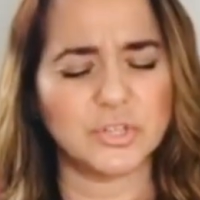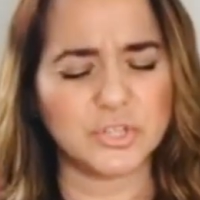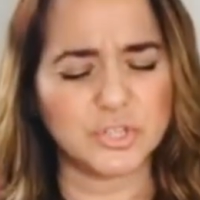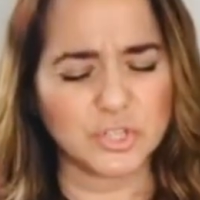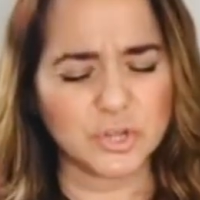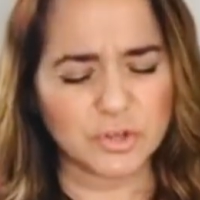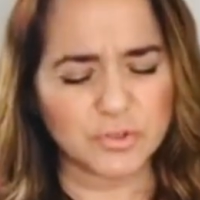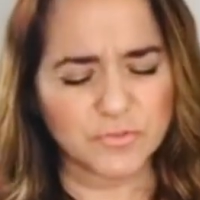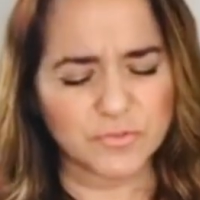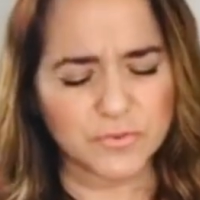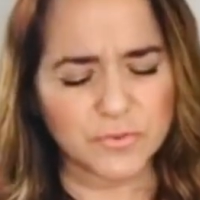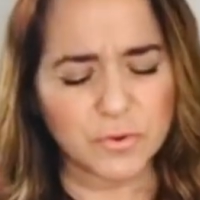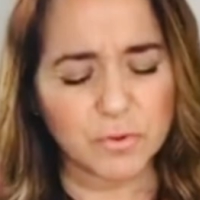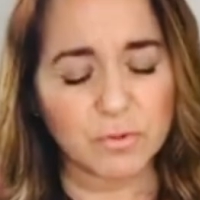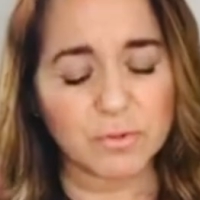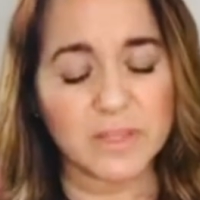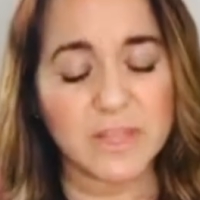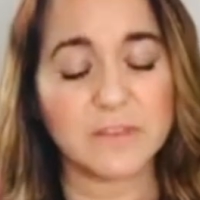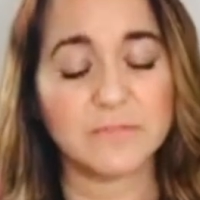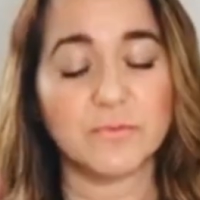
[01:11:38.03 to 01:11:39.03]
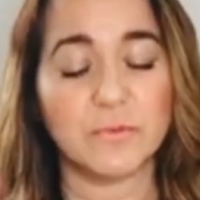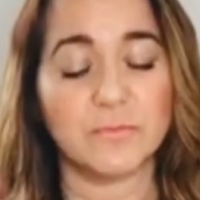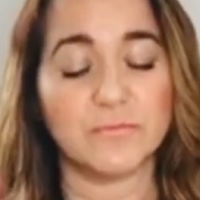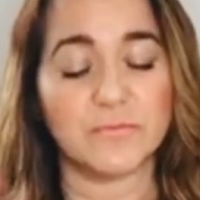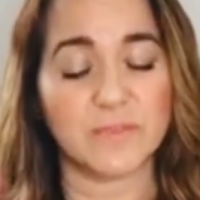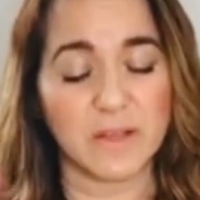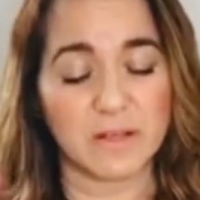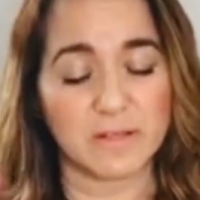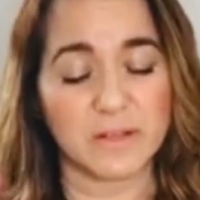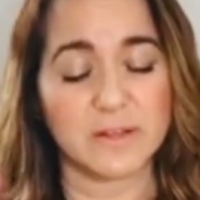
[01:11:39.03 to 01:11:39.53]
joyful and
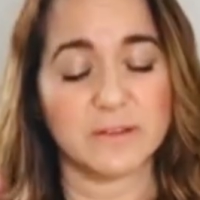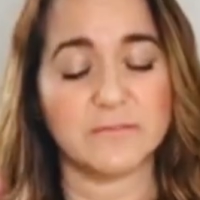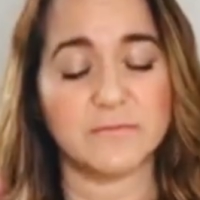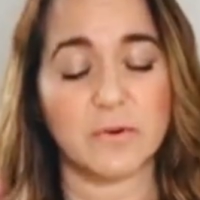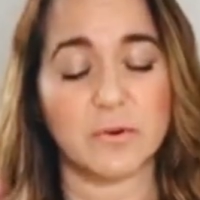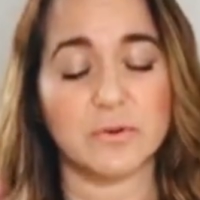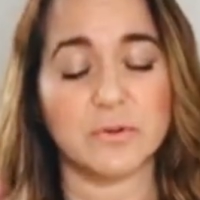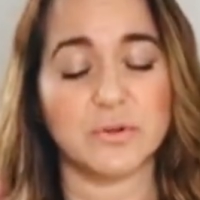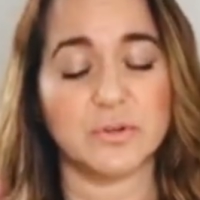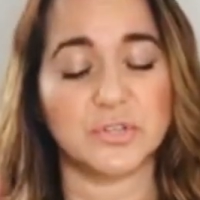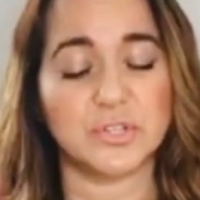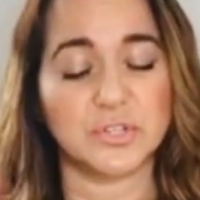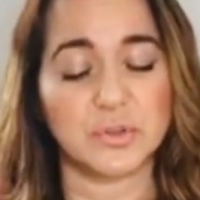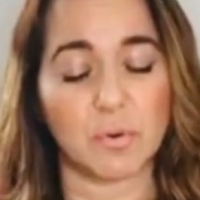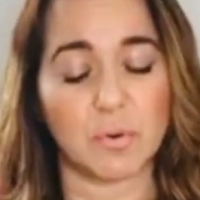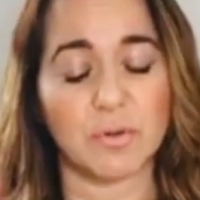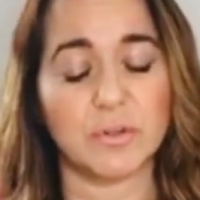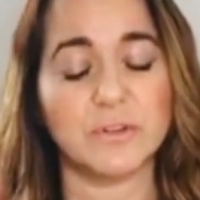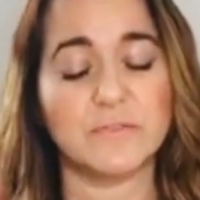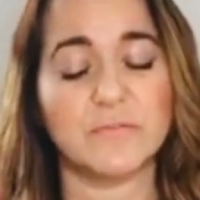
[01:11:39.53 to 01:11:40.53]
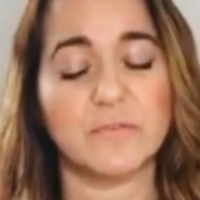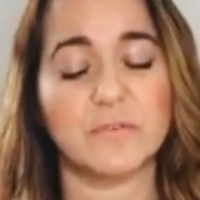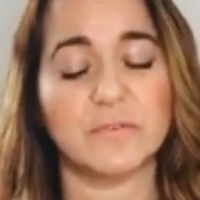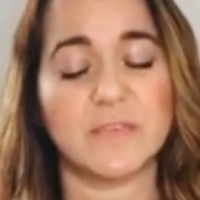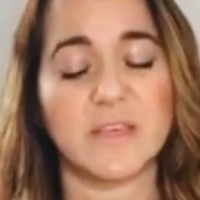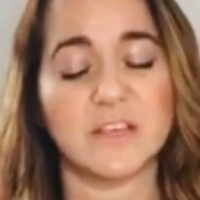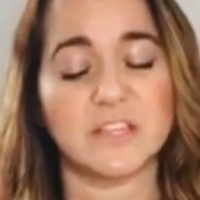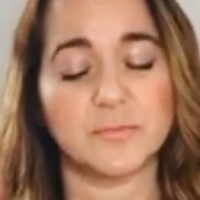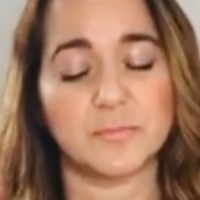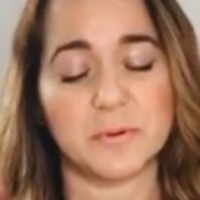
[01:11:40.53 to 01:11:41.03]
fulfilling for your soul and for
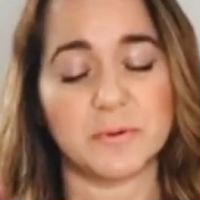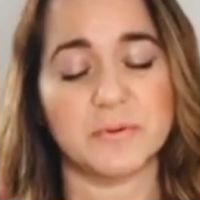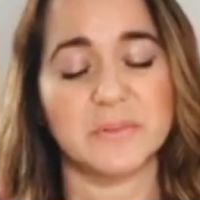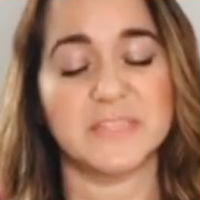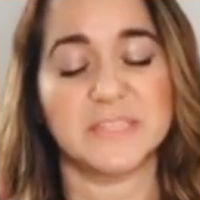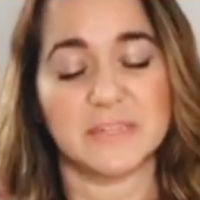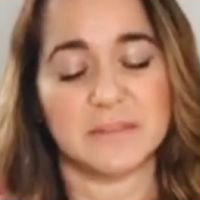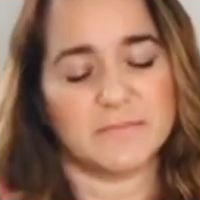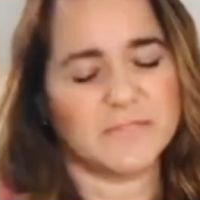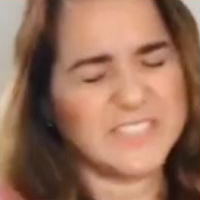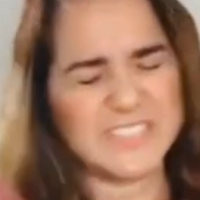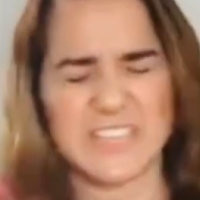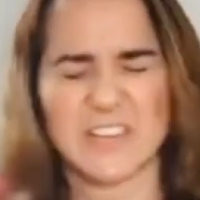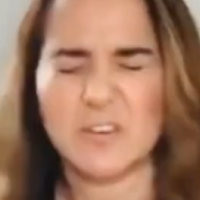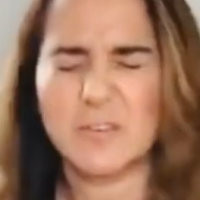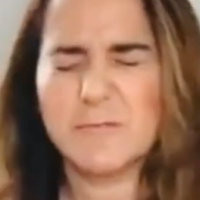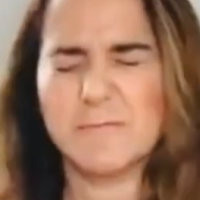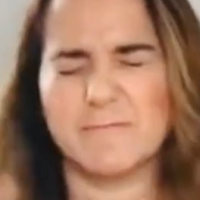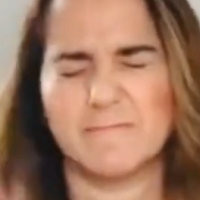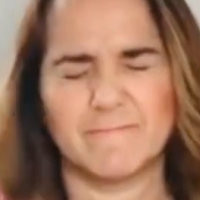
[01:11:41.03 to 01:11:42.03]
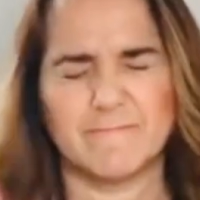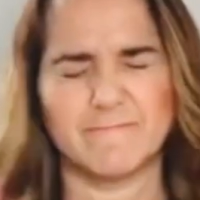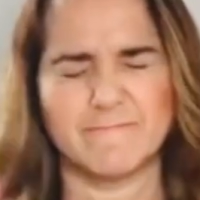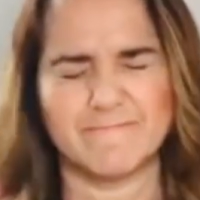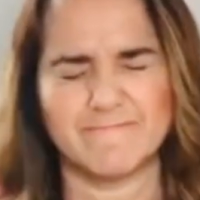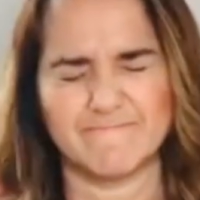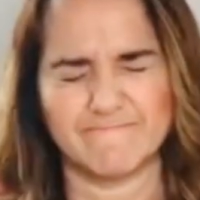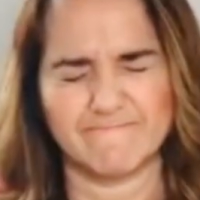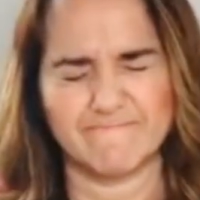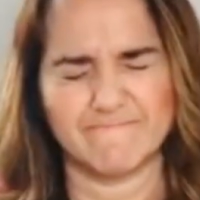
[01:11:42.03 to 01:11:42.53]
the experience and physical
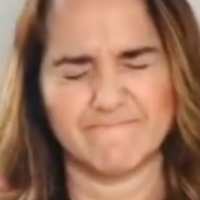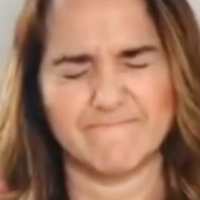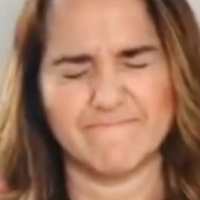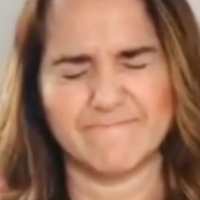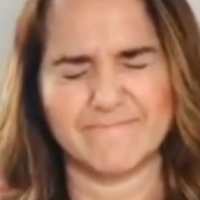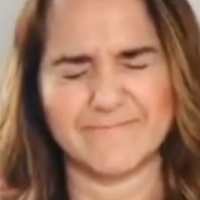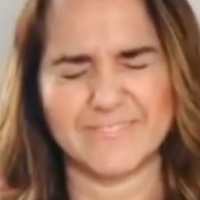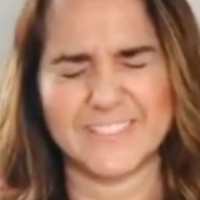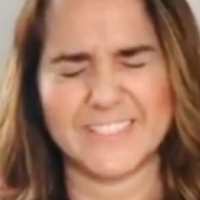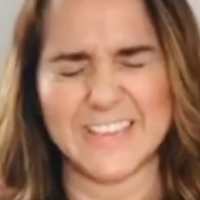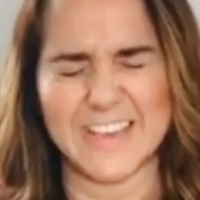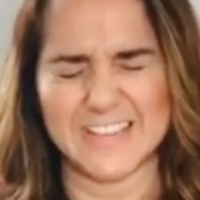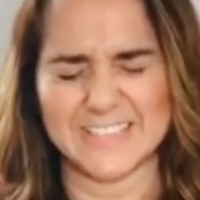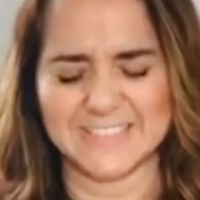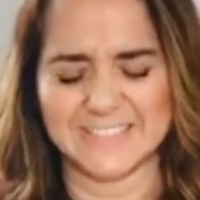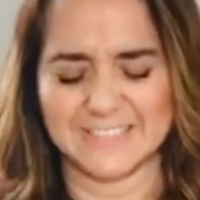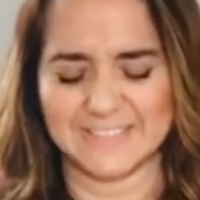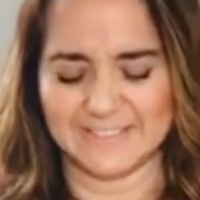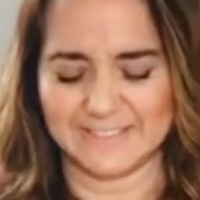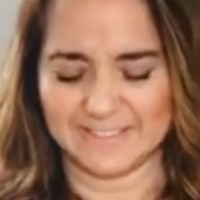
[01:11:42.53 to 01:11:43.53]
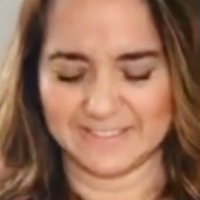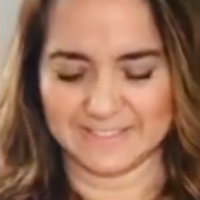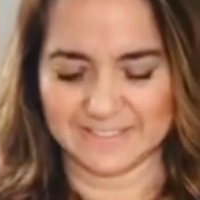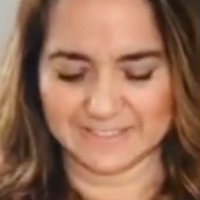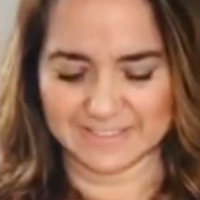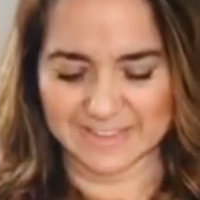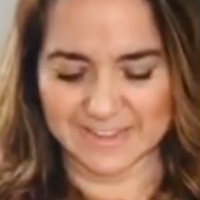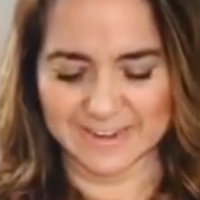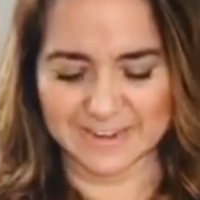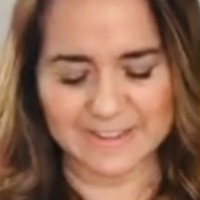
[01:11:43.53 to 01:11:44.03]
Yes.
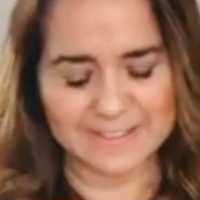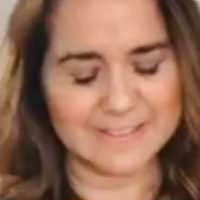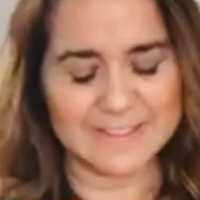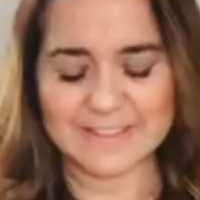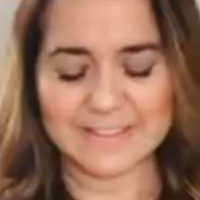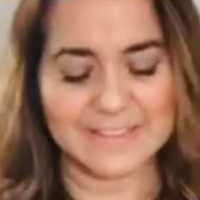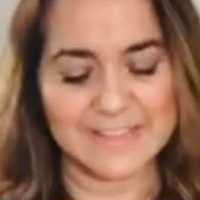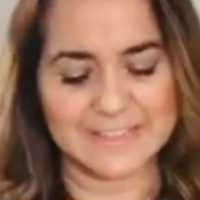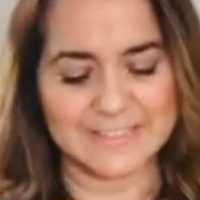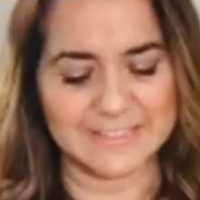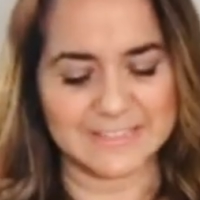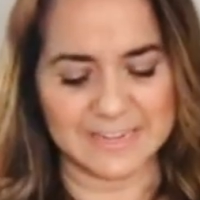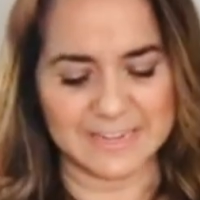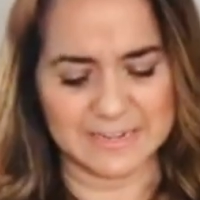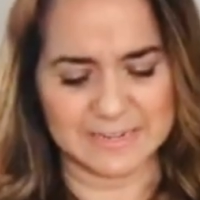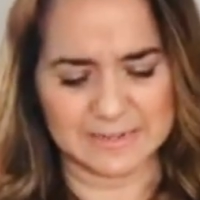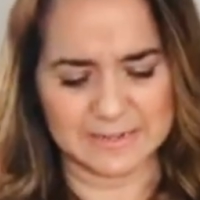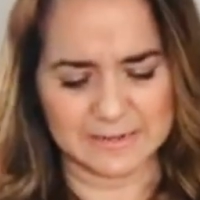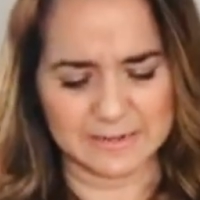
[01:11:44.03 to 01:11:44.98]
And I think that's it.